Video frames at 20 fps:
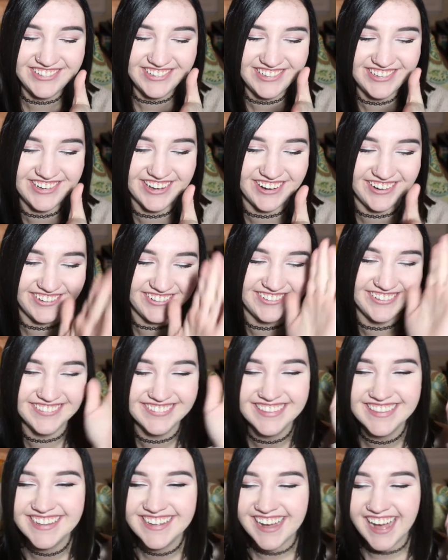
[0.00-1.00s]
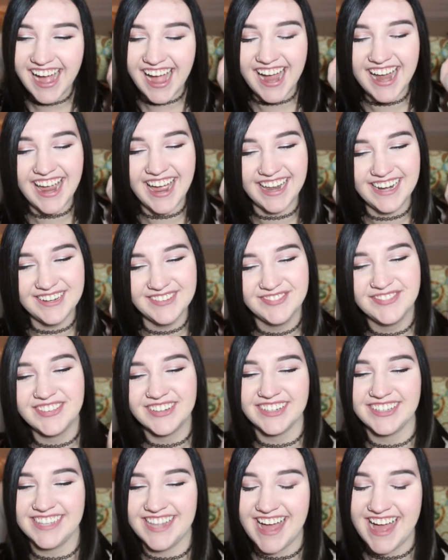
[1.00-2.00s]
No, I had him
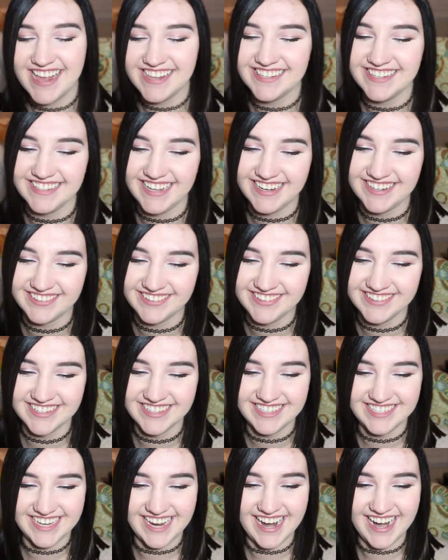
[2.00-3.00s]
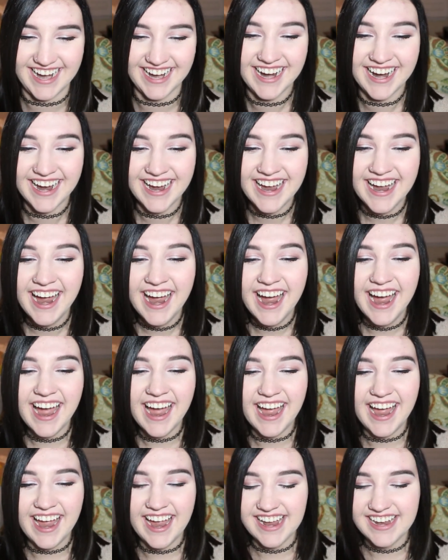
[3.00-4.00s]
for class later in the day.
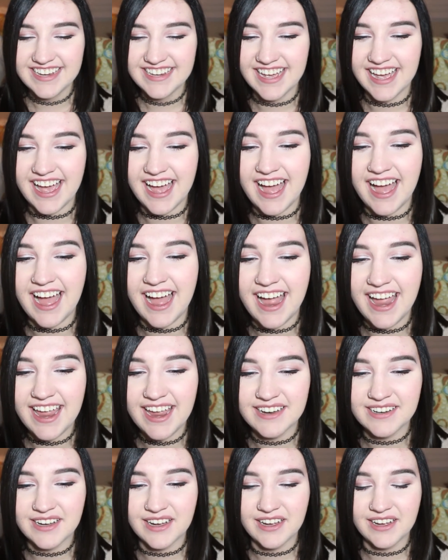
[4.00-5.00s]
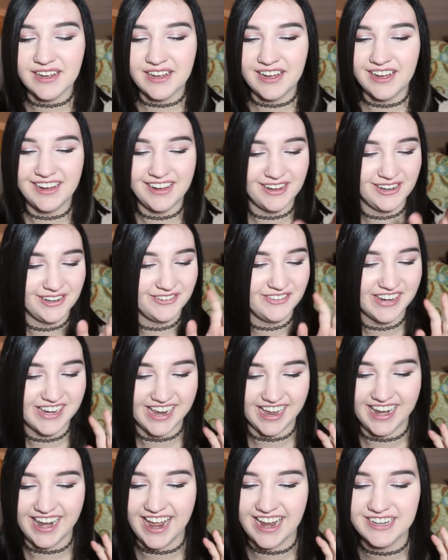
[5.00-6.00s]
And I
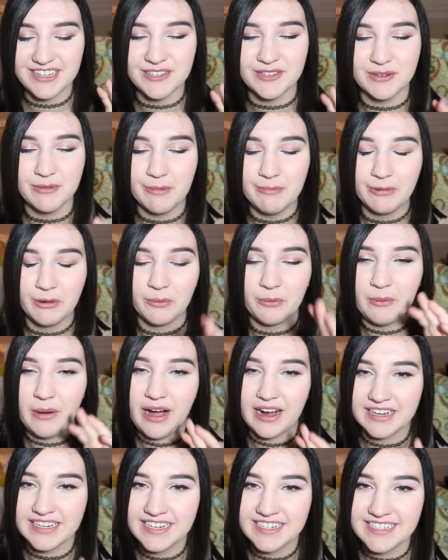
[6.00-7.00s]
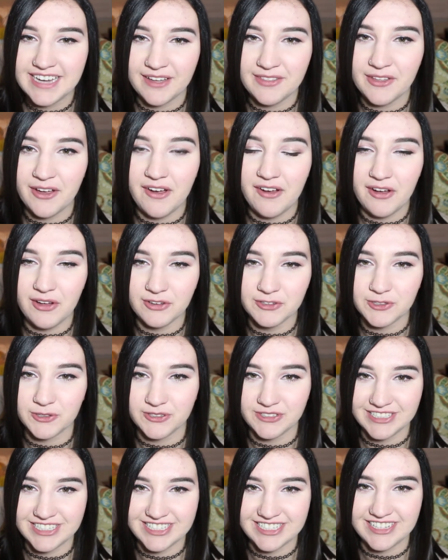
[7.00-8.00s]
just remember walking down the hall
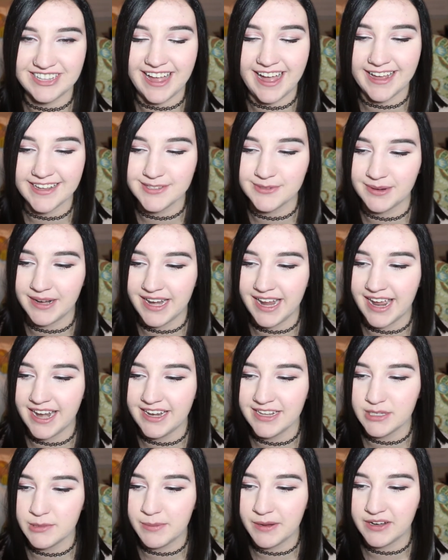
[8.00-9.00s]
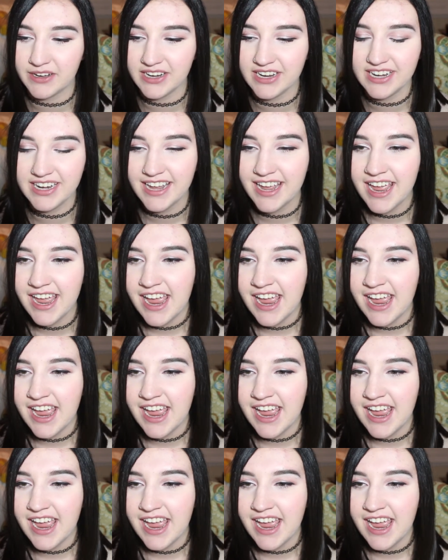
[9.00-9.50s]
towards his class when I had his period,